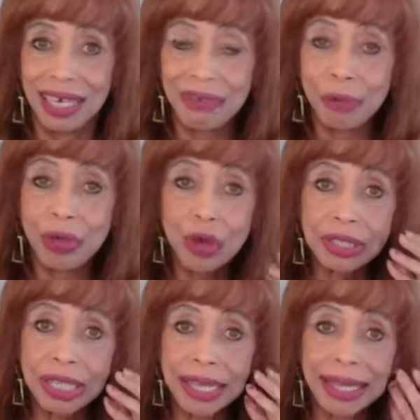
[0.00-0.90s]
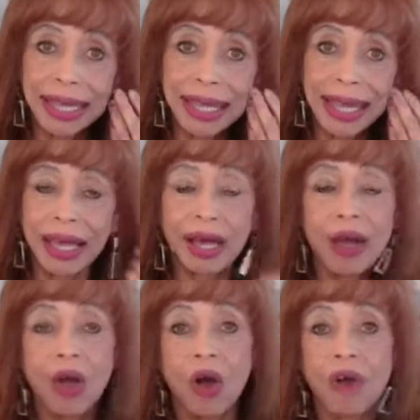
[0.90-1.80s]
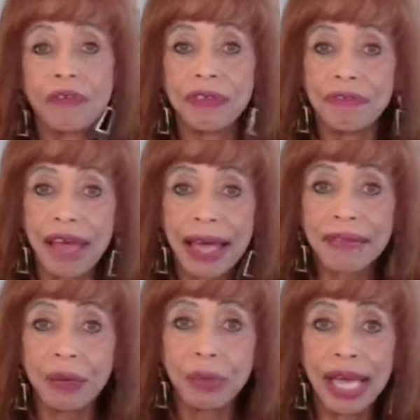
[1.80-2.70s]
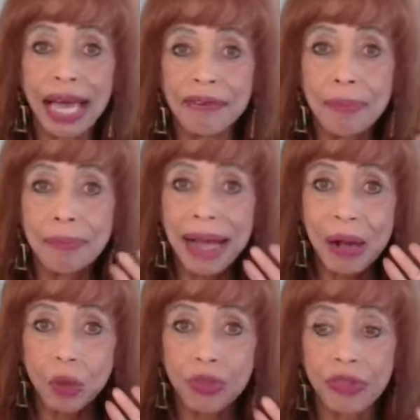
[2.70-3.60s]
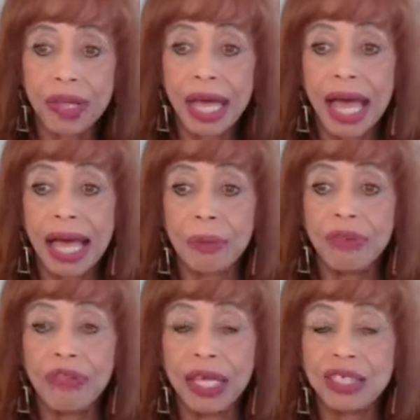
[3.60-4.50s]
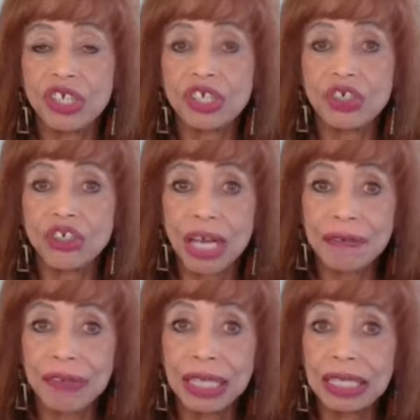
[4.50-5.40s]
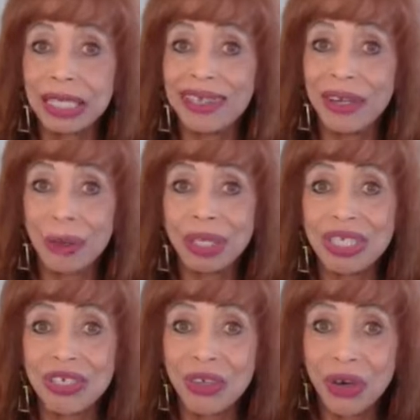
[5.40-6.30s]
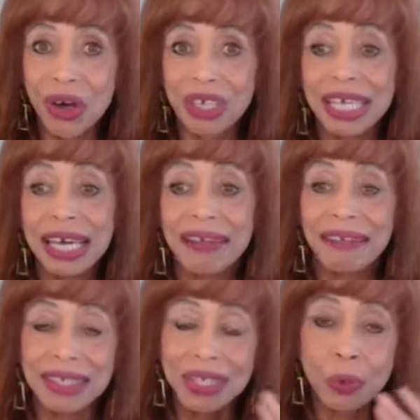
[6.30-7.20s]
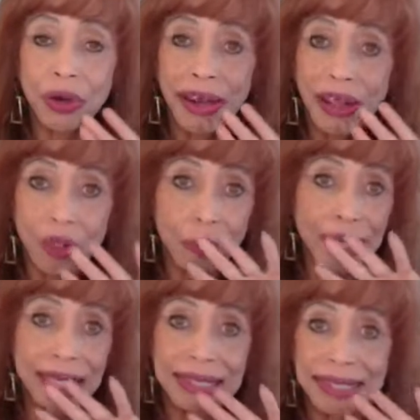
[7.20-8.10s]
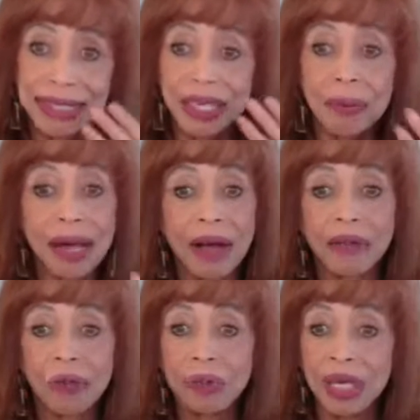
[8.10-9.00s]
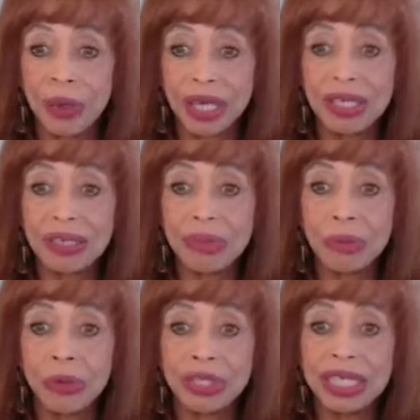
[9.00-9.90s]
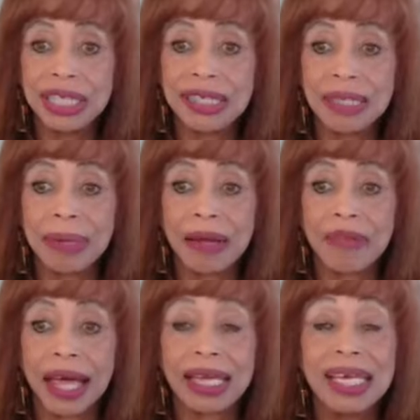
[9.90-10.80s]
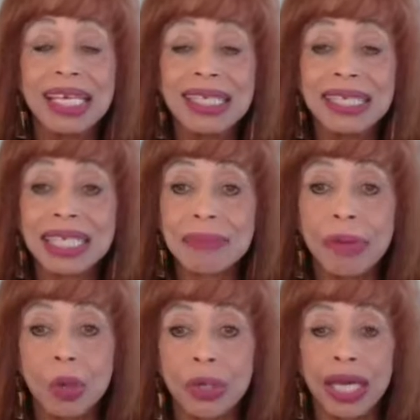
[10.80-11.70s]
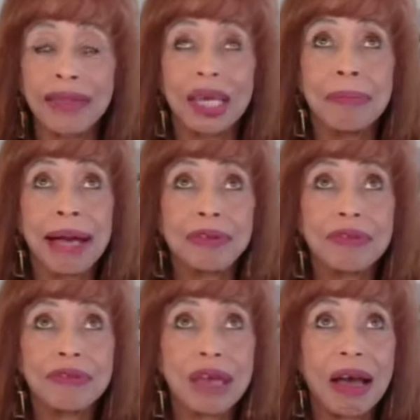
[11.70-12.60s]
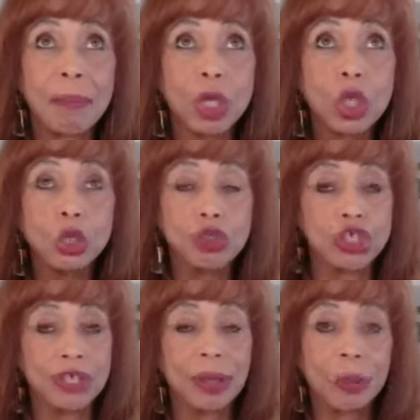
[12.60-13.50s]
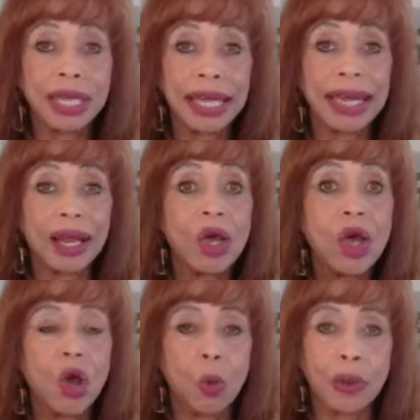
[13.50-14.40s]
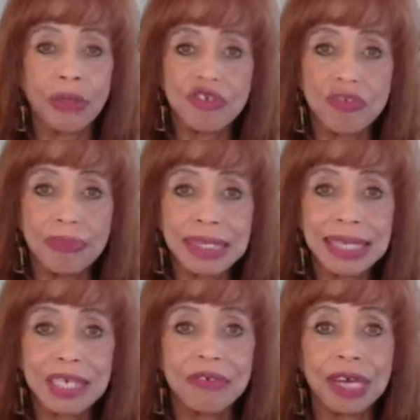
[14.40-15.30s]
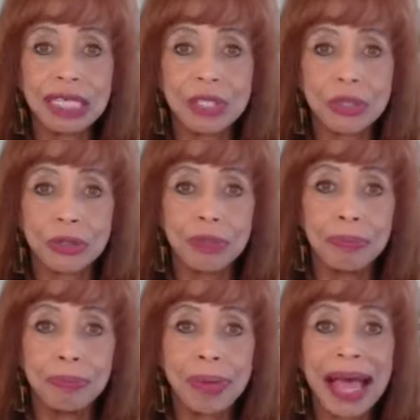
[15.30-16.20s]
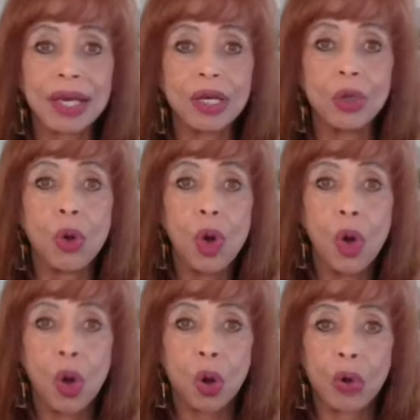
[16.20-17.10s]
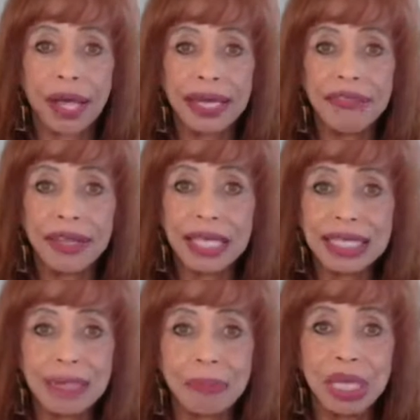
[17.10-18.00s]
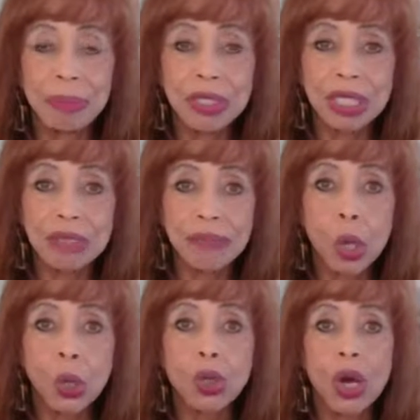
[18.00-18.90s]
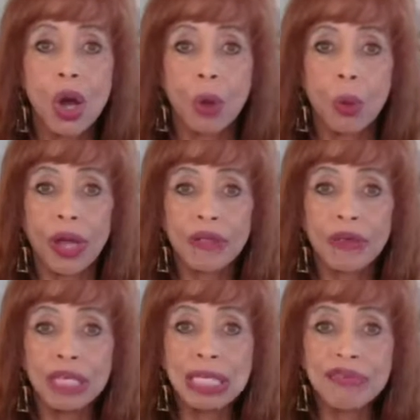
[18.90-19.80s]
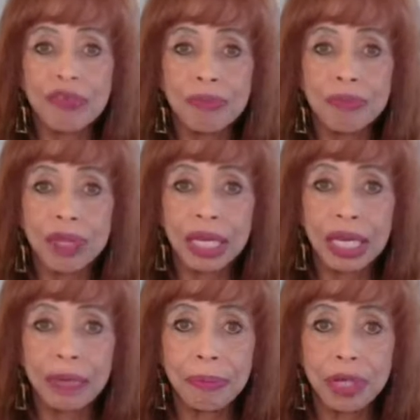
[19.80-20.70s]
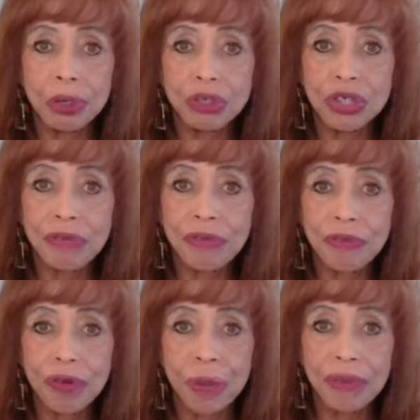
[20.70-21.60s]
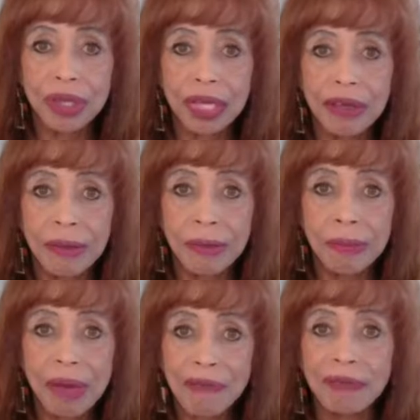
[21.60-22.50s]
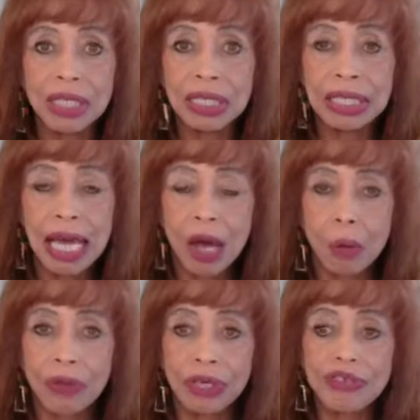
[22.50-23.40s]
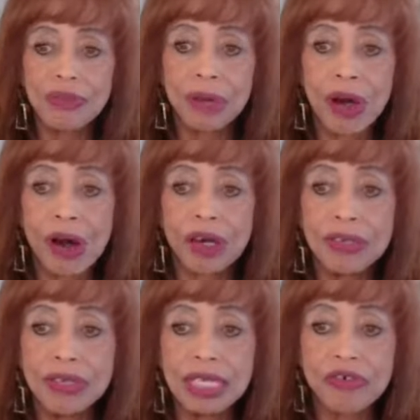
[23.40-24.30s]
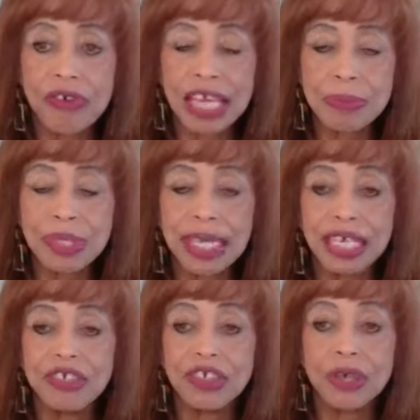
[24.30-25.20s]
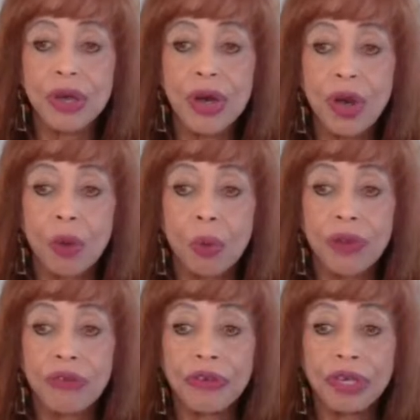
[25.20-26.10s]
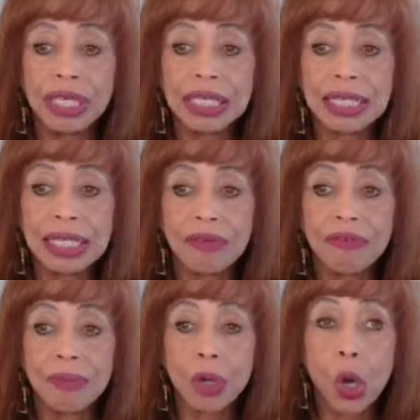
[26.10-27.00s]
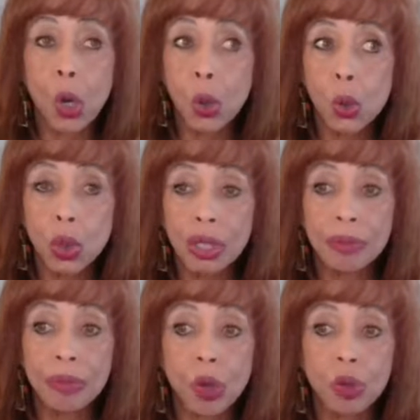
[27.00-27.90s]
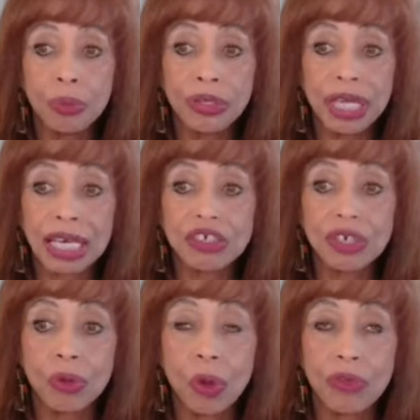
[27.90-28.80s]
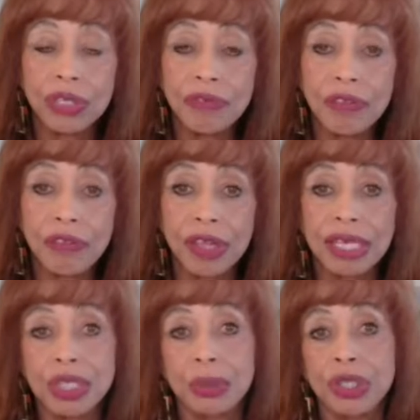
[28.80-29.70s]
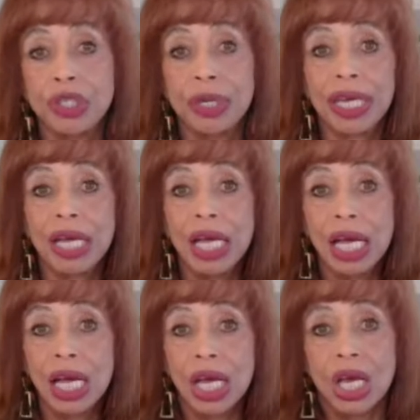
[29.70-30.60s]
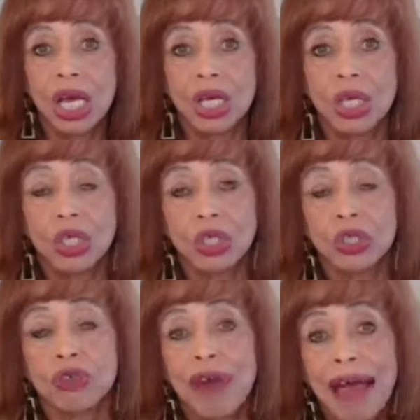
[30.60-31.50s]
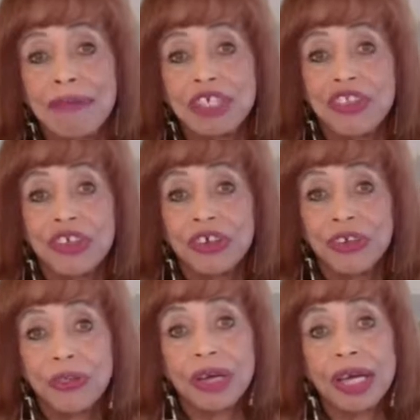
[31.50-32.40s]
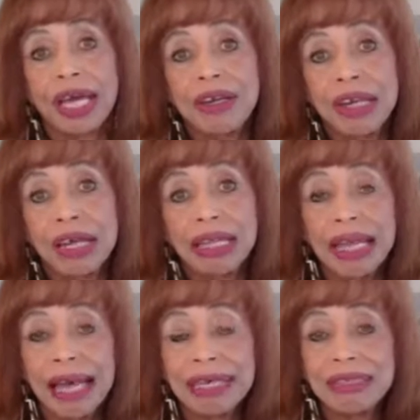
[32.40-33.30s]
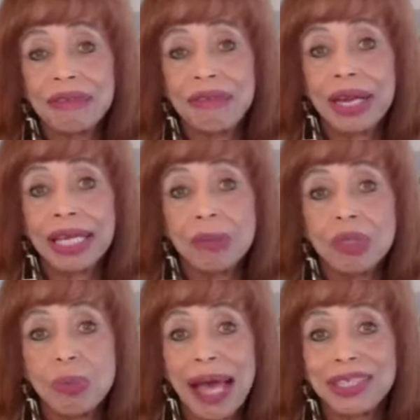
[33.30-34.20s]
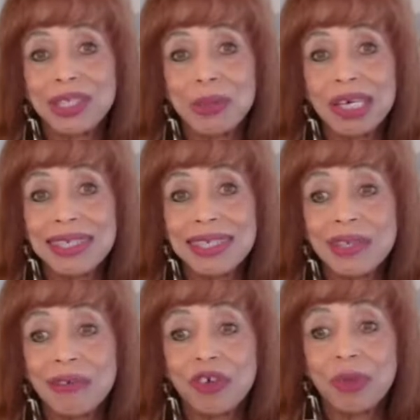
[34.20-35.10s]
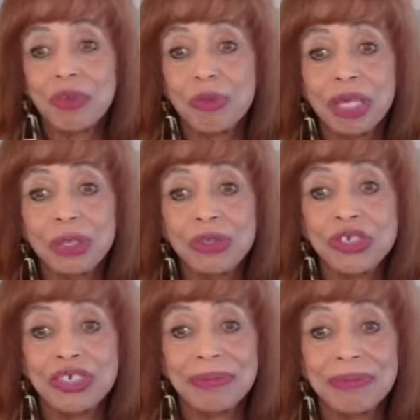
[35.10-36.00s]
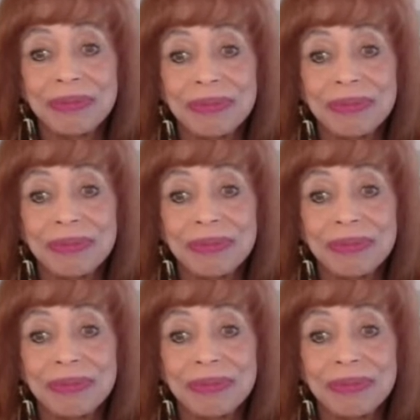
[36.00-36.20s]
We're not taking care of the fact that we have a mouth, and we think it's just to shove things in. No, it's not. This is where health begins, is in the mouth, and we'll be going into more details about that. Smoking, the amount of pollution that we inhale, whether it's from cigarettes or tobacco or anything else that people smoke, whether it's from the pollution from the mufflers, whether it's from cars, transportation, whether it's from coal production, all the different things that we're doing to ravage the earth, and that really comes back to us in the form of pollution.